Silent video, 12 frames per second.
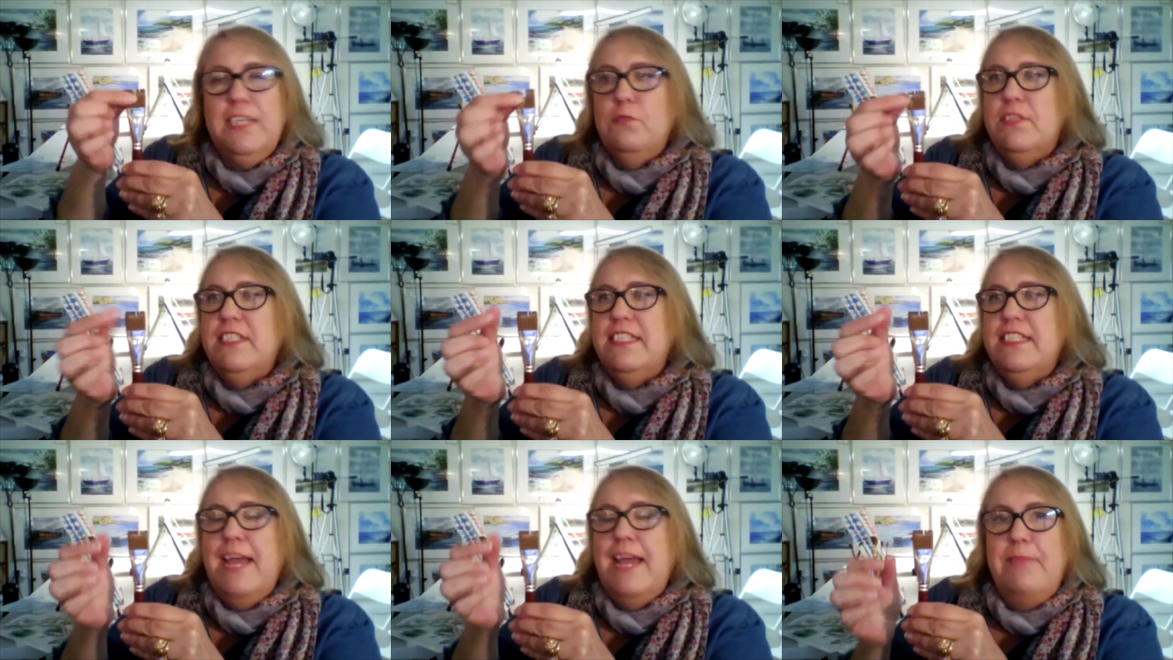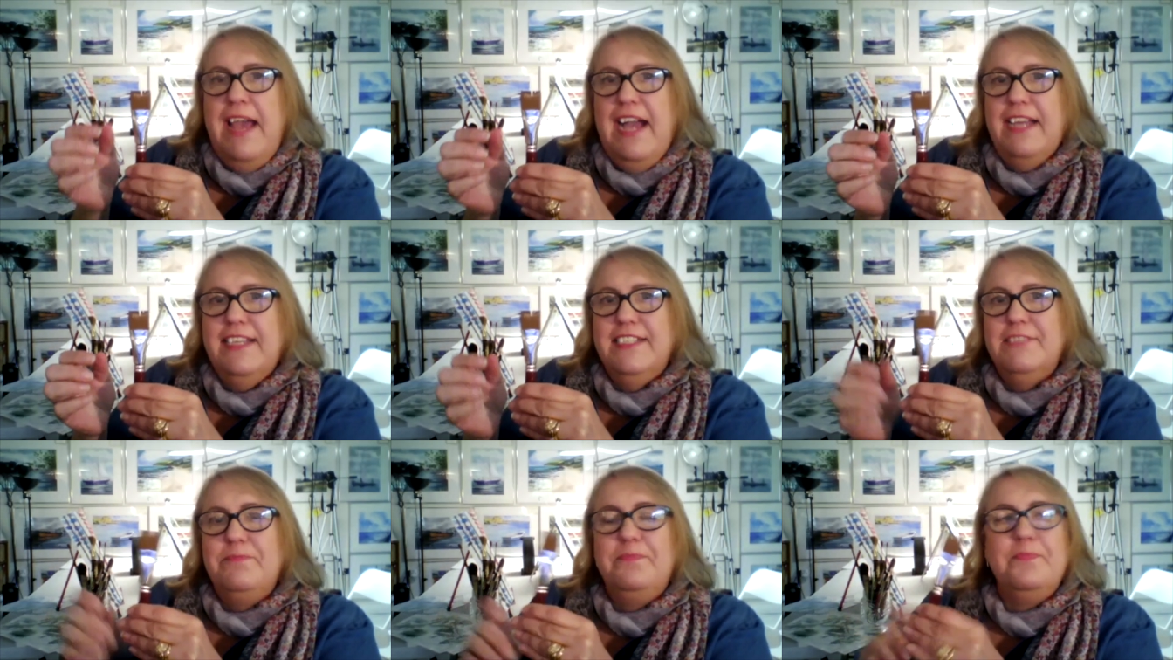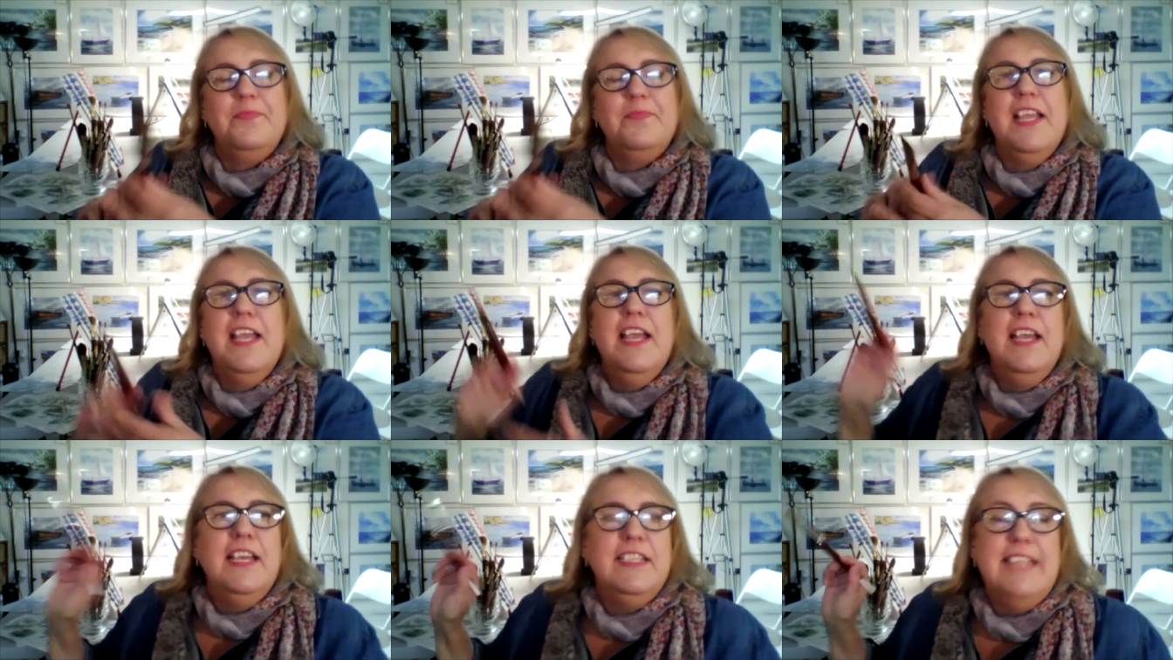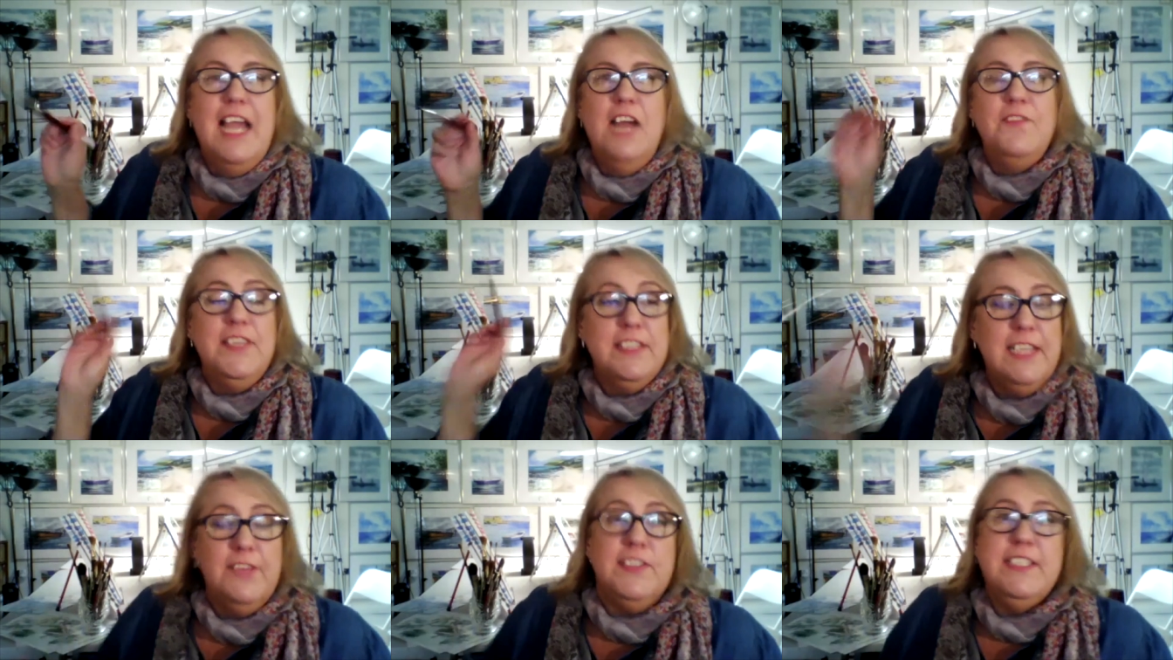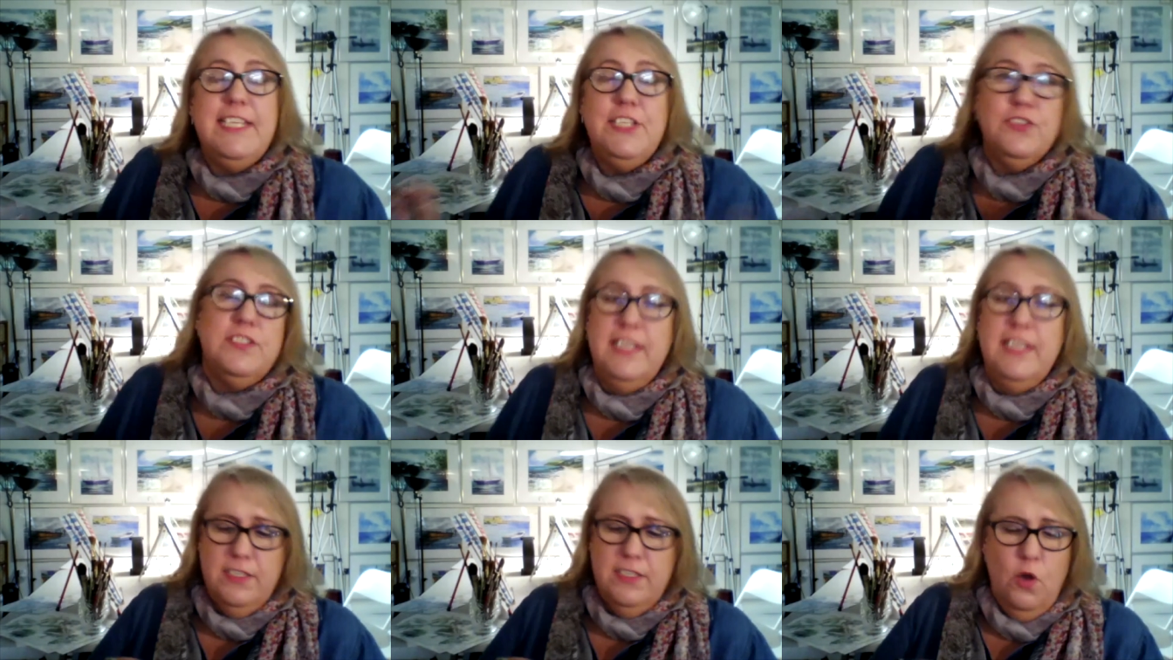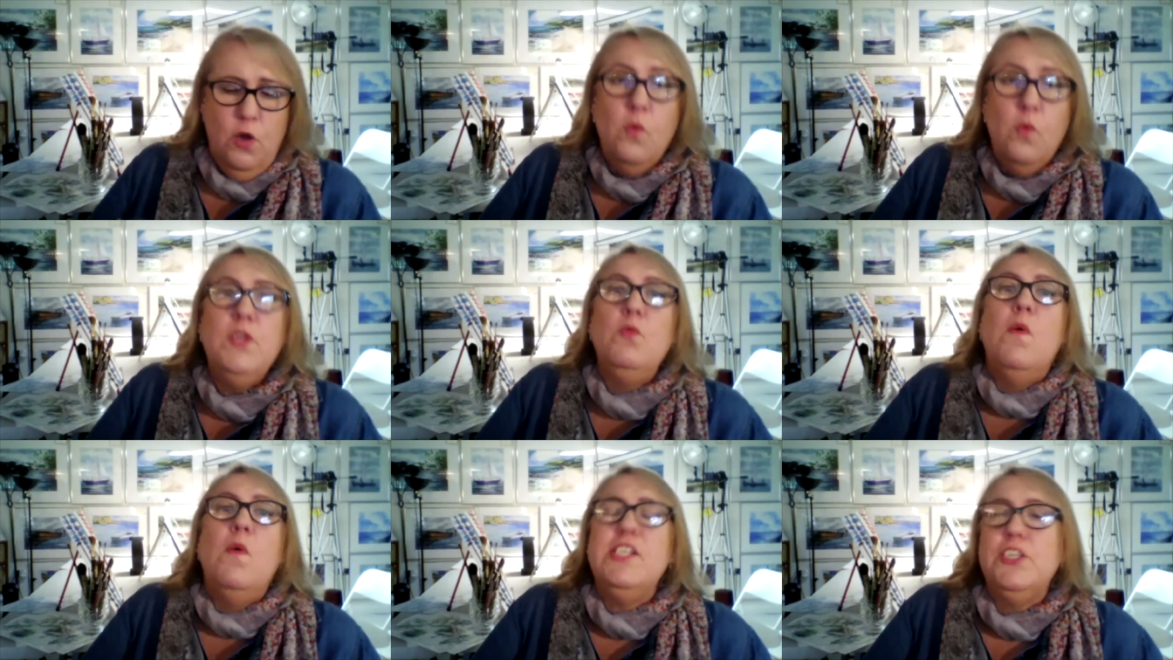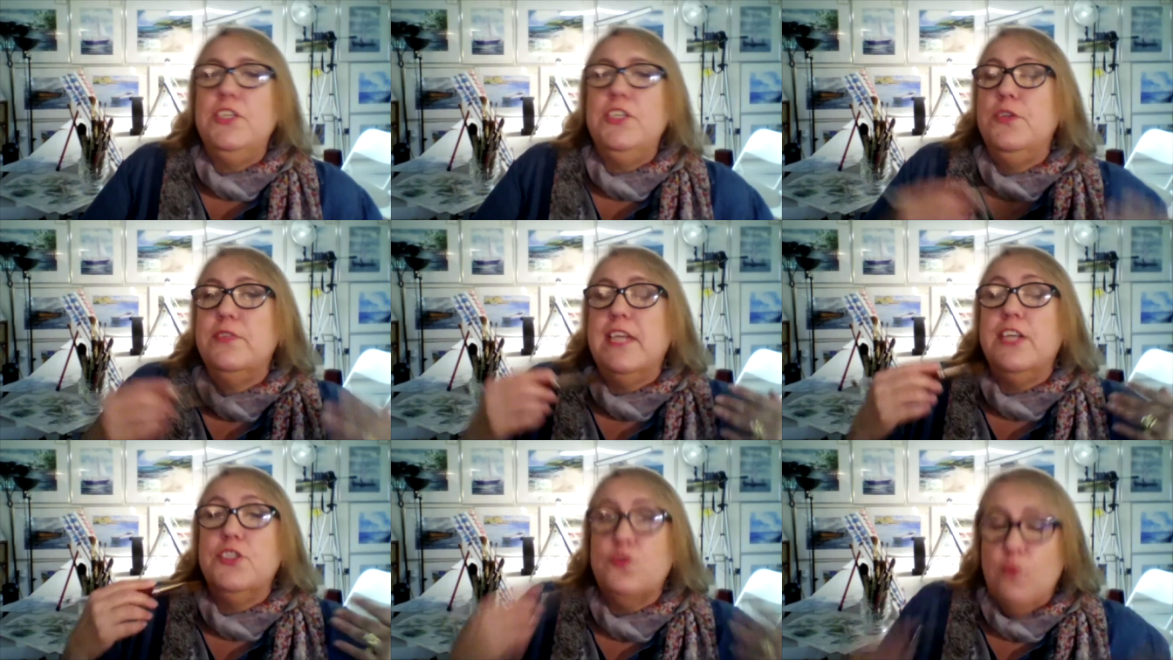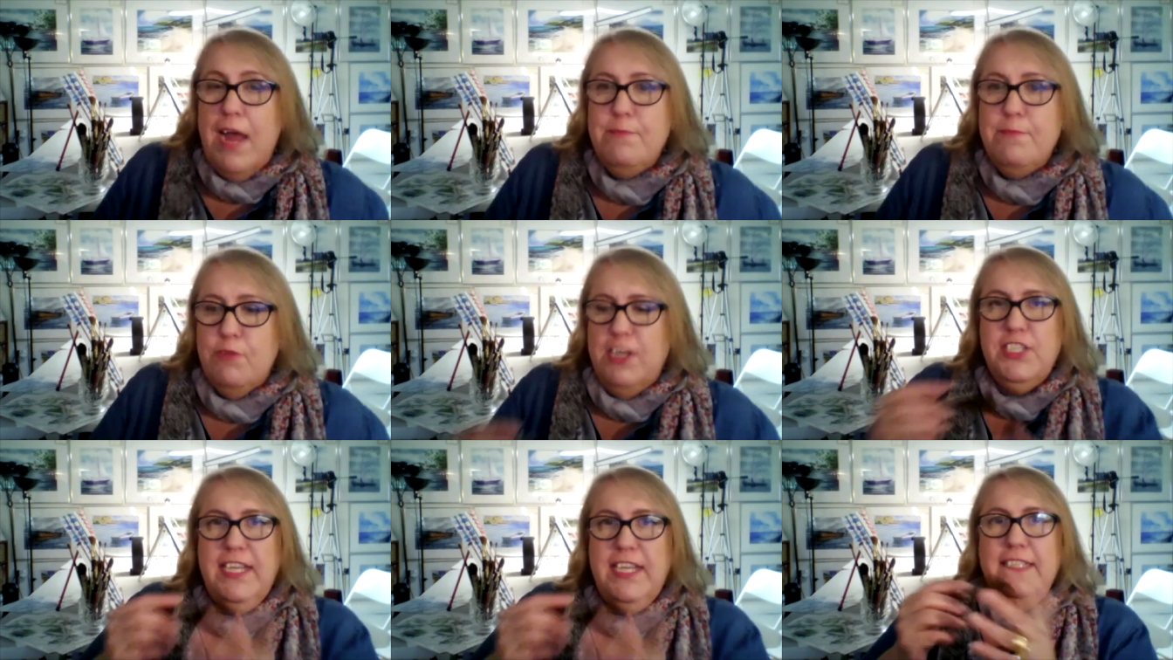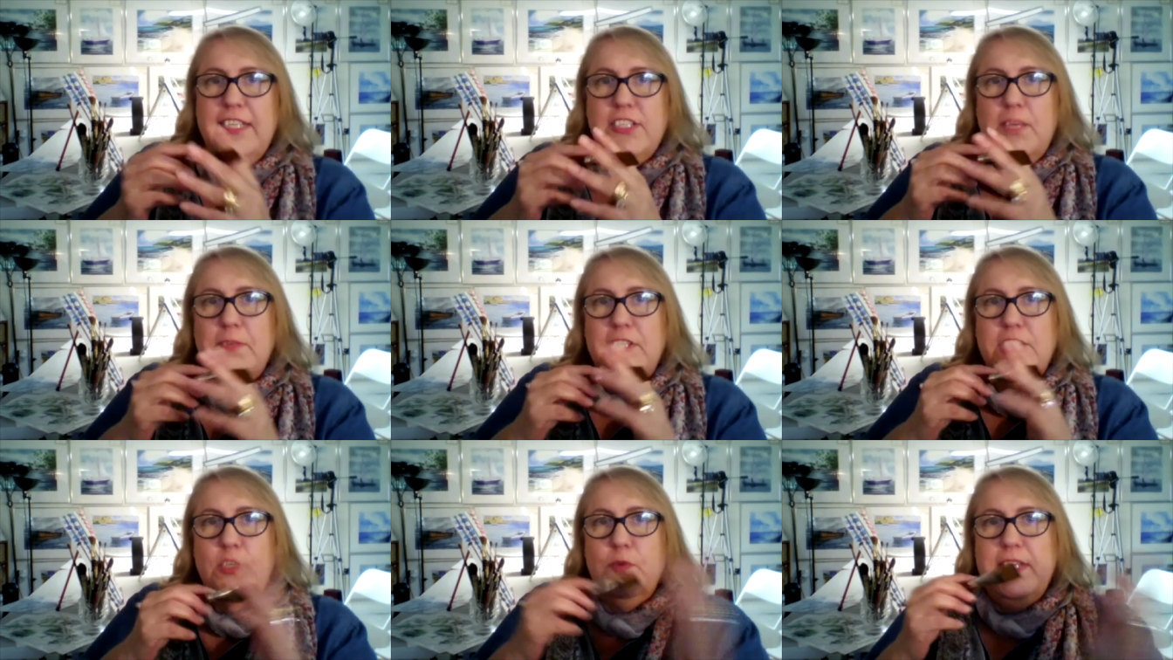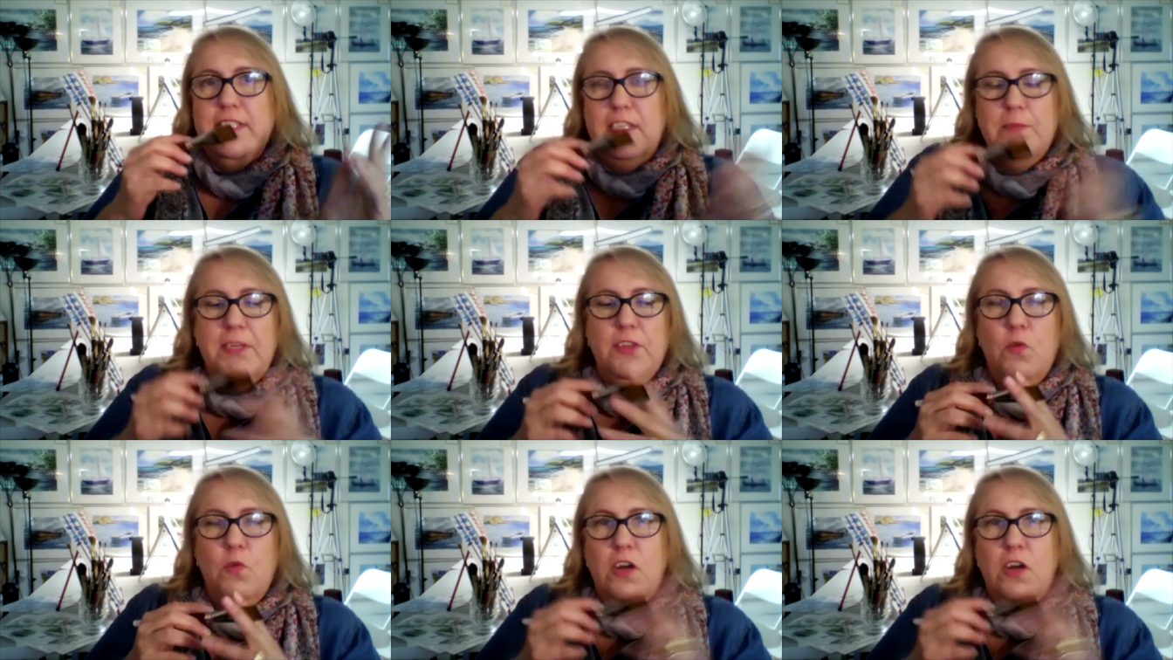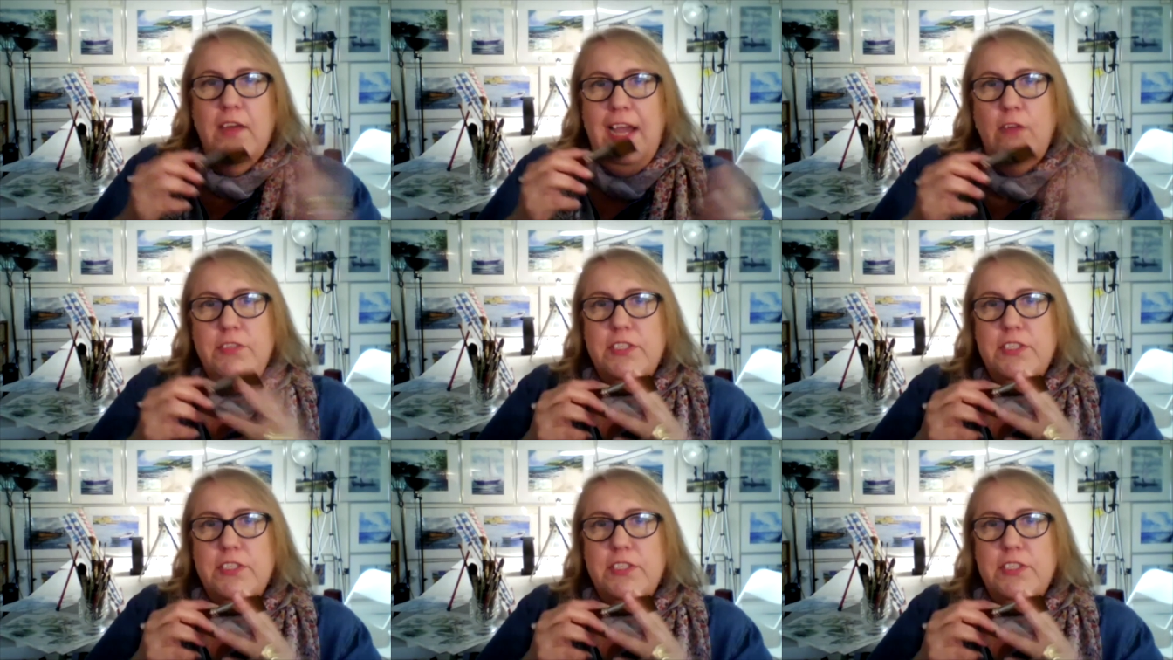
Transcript: It will snap back. Now, if, it, if a teacher says, oh, you want you to use a dry brush technique, so I'm going to squeeze a little bit of the water out.